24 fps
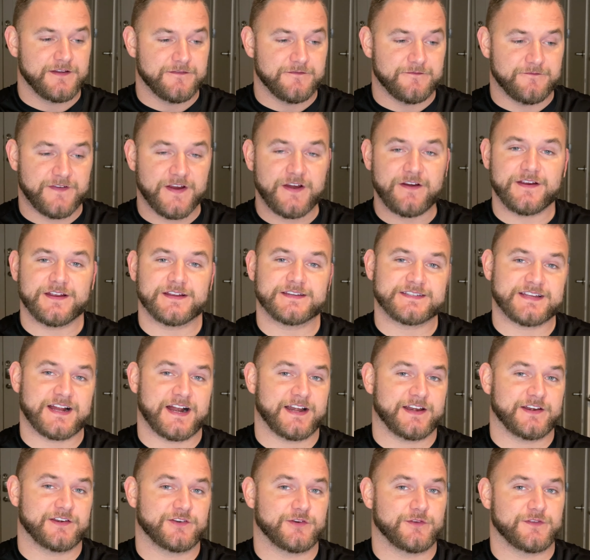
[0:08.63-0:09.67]
Very
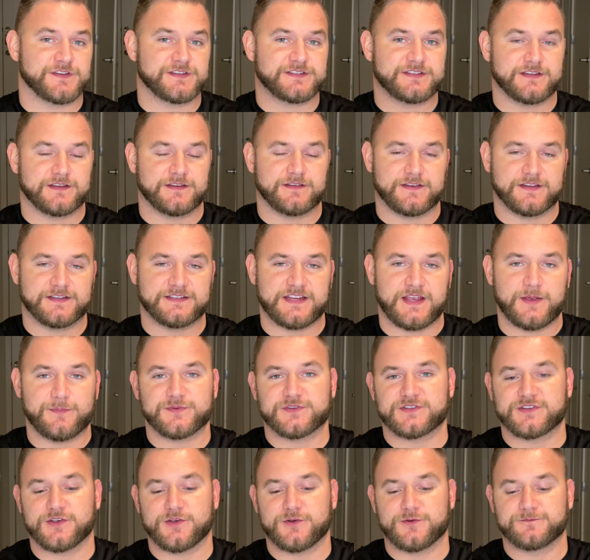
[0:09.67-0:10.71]
excited to do this this
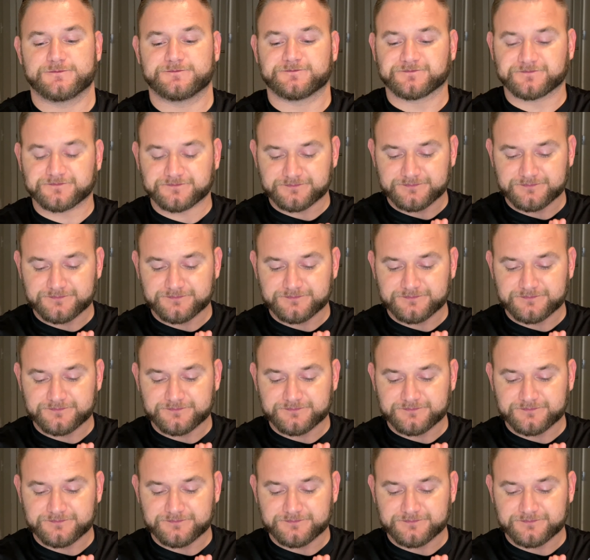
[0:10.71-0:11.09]
episode